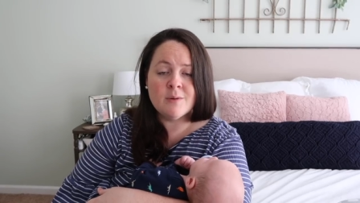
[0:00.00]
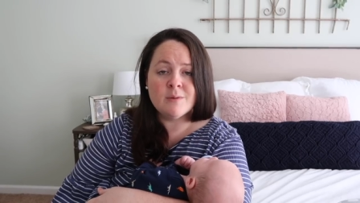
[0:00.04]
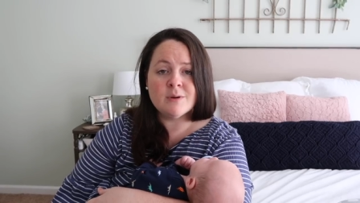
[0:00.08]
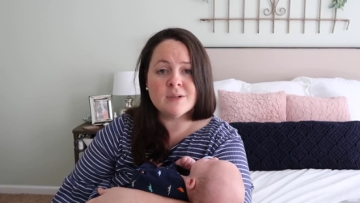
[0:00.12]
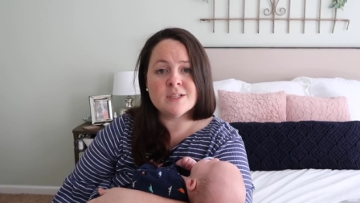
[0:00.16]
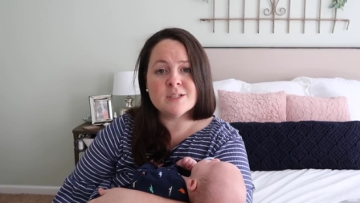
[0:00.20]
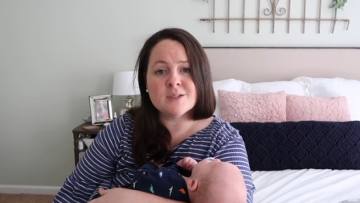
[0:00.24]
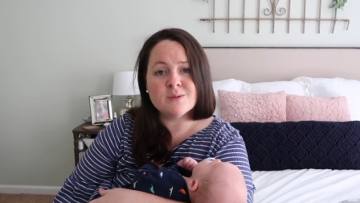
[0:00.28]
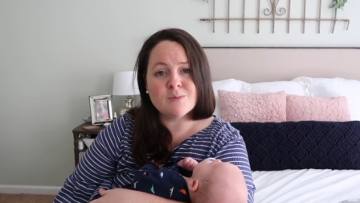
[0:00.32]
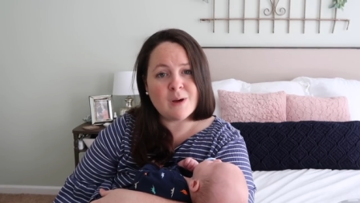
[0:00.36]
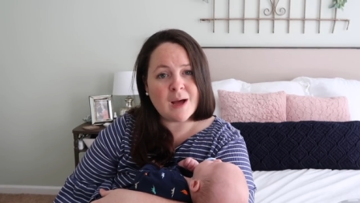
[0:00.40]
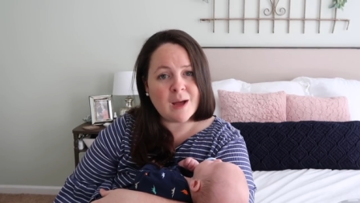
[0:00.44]

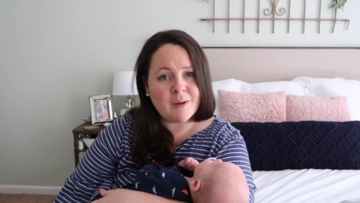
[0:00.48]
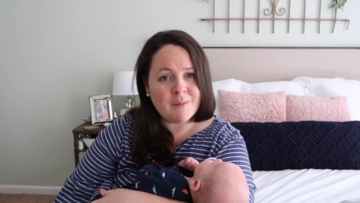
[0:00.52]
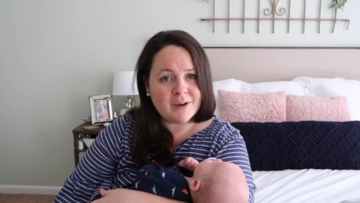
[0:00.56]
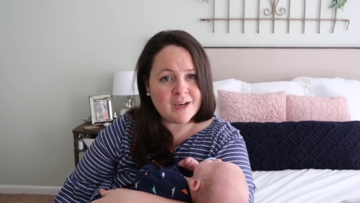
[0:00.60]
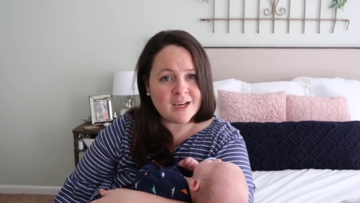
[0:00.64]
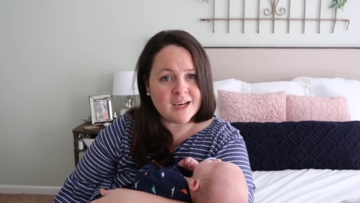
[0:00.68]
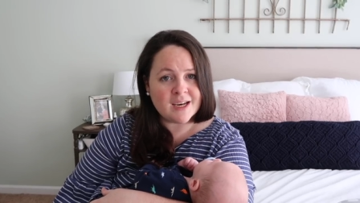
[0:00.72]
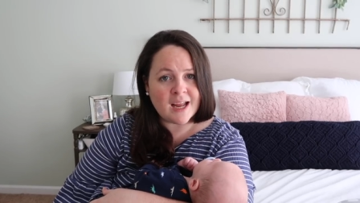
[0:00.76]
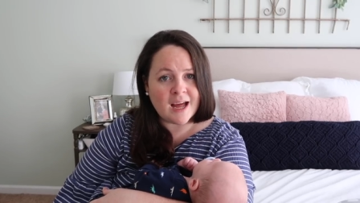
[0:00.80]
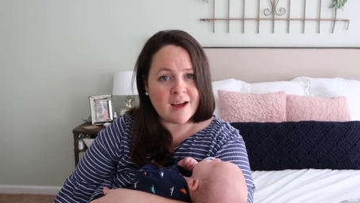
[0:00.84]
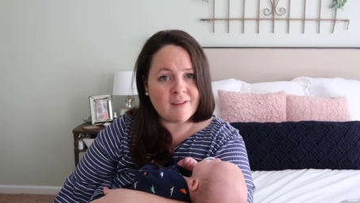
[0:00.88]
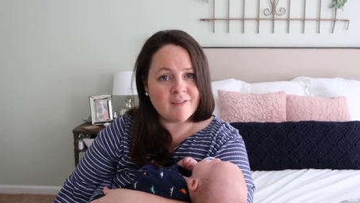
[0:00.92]
which is why we
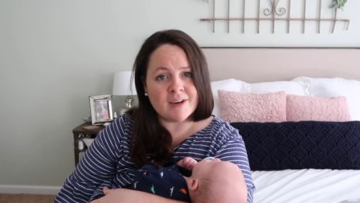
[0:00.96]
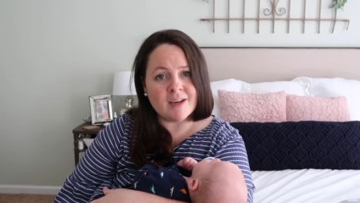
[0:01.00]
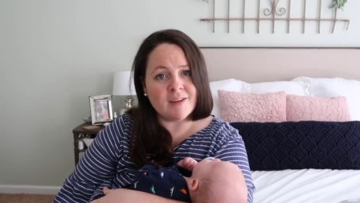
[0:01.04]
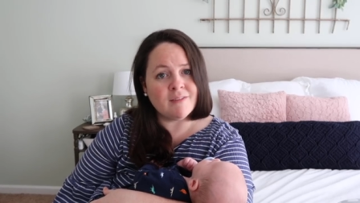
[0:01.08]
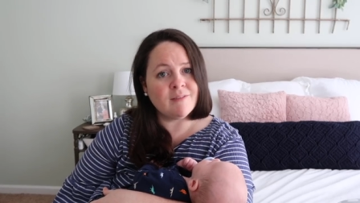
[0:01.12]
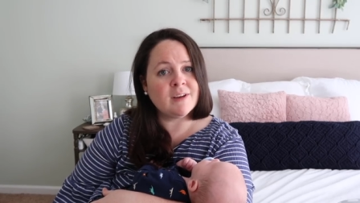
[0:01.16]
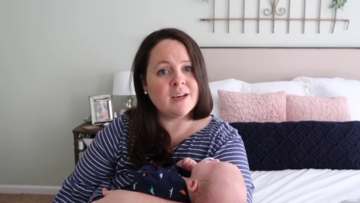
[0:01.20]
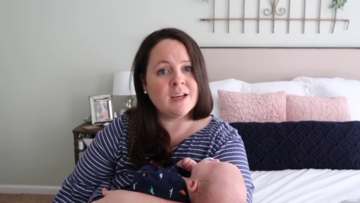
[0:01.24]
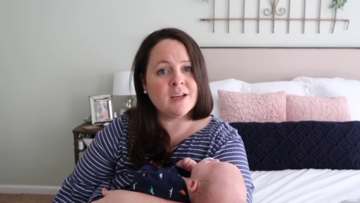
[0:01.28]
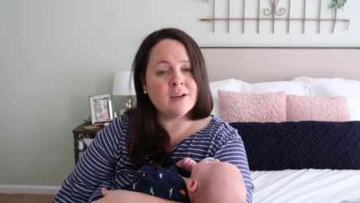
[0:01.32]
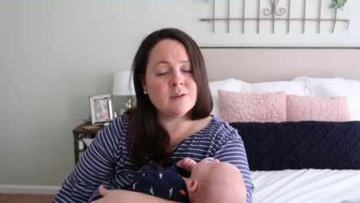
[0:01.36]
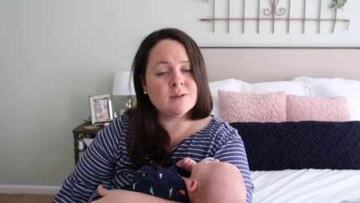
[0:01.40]
didn't have any
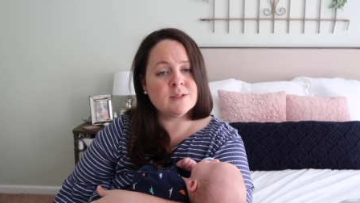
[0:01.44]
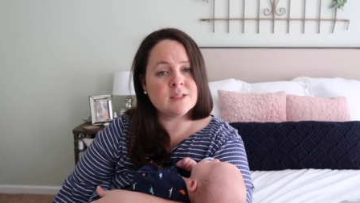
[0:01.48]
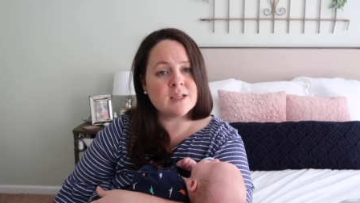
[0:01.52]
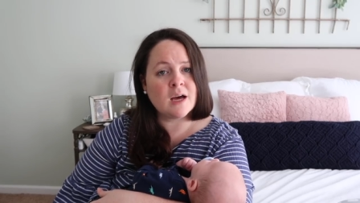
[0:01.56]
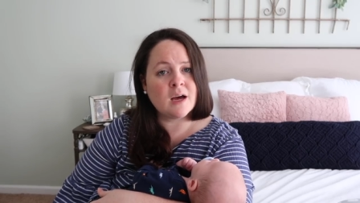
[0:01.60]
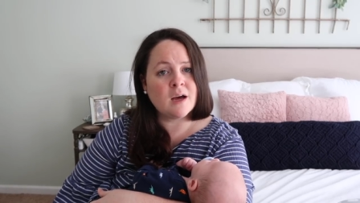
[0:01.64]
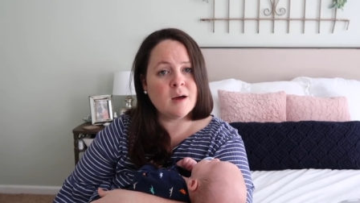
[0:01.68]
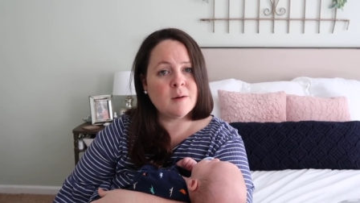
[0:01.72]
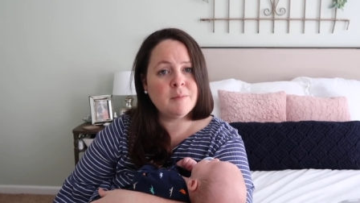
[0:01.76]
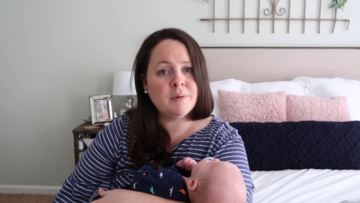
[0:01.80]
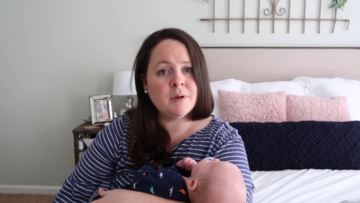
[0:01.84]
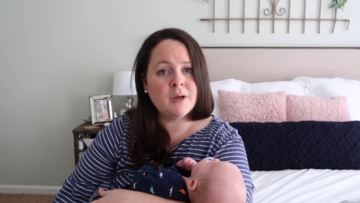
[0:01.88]
videos
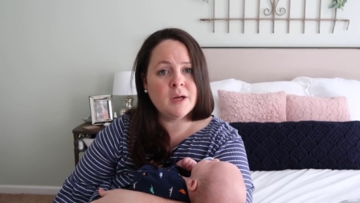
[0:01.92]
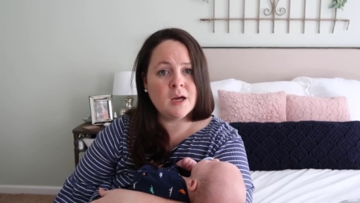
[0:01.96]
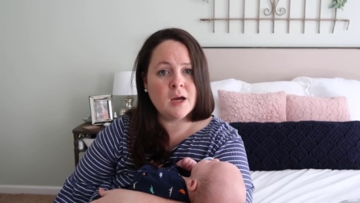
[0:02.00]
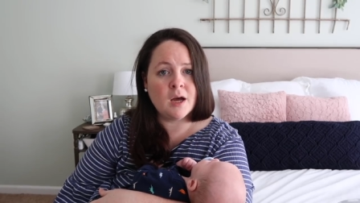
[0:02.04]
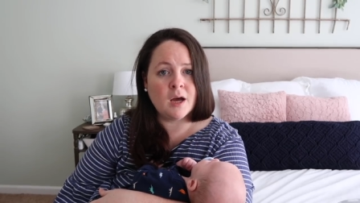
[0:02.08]
up.